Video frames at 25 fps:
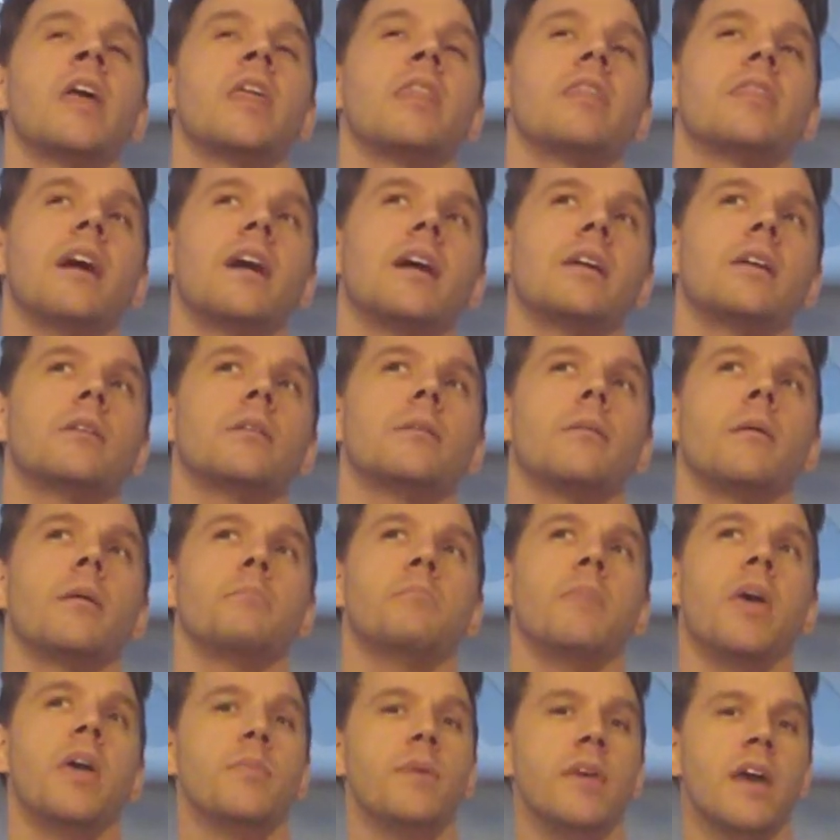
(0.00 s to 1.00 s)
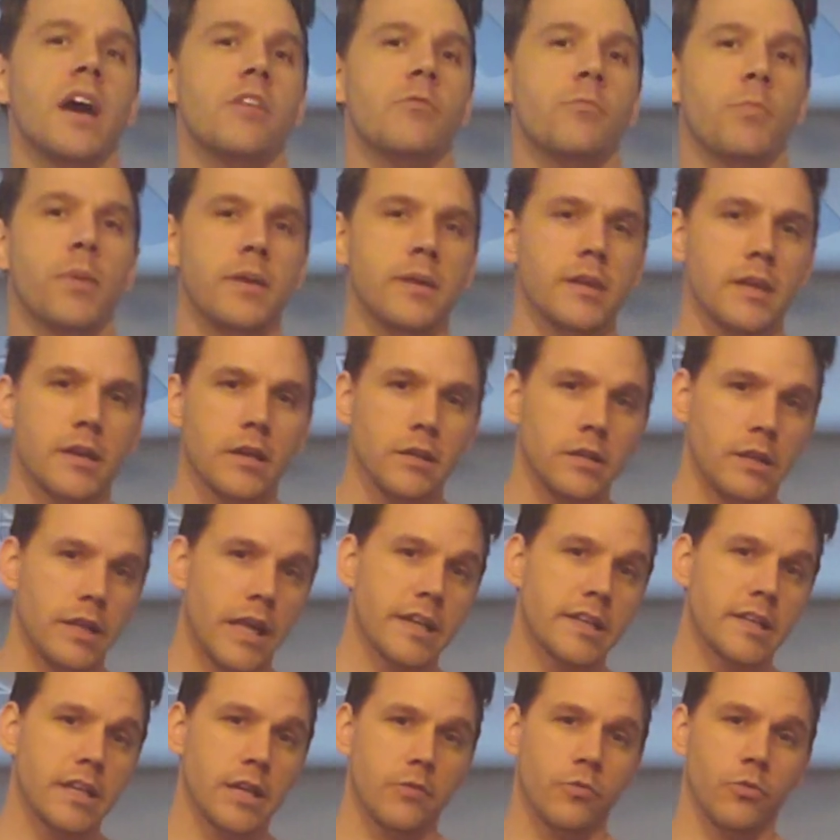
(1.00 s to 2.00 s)
that maybe I've been
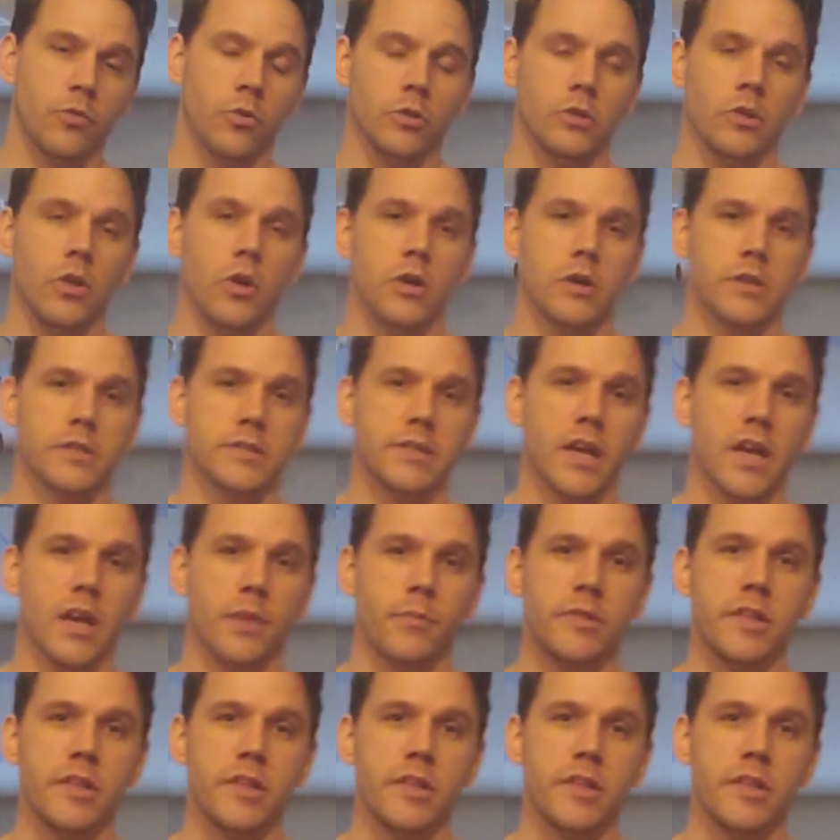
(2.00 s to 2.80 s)
neglecting for a long time.